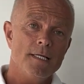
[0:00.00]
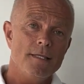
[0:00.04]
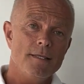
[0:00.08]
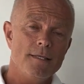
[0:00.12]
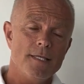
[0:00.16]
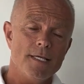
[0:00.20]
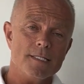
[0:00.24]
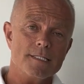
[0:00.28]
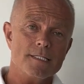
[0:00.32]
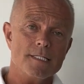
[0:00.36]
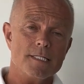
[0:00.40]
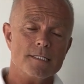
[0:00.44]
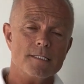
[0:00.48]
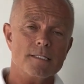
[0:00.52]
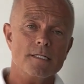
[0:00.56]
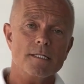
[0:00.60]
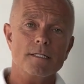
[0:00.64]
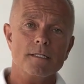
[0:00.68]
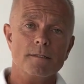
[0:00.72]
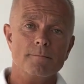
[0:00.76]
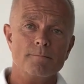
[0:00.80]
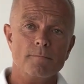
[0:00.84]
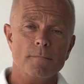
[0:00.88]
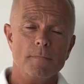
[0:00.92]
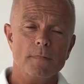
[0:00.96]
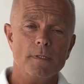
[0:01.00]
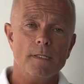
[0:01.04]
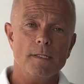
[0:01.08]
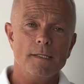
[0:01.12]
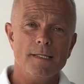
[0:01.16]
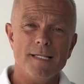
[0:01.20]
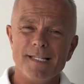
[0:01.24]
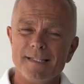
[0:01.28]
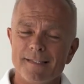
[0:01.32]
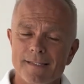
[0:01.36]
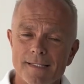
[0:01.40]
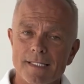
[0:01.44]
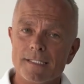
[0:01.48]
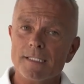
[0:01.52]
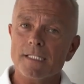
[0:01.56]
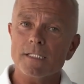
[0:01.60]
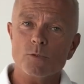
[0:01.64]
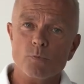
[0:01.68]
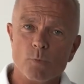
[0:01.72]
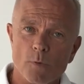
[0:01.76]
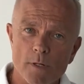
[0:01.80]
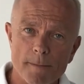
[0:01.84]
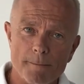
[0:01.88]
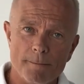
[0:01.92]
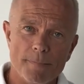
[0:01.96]
this is
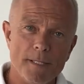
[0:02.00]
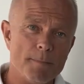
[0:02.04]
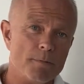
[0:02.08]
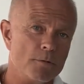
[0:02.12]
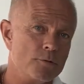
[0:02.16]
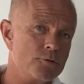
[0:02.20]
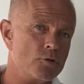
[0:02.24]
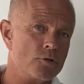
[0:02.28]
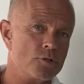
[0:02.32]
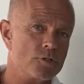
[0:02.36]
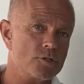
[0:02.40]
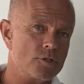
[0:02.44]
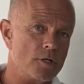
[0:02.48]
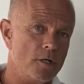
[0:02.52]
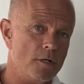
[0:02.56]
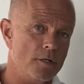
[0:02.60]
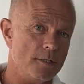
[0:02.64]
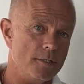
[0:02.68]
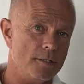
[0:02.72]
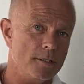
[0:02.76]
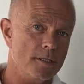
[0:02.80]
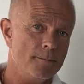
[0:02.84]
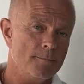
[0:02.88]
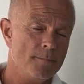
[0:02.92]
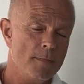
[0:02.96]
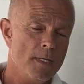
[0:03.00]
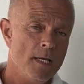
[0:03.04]
where people should start.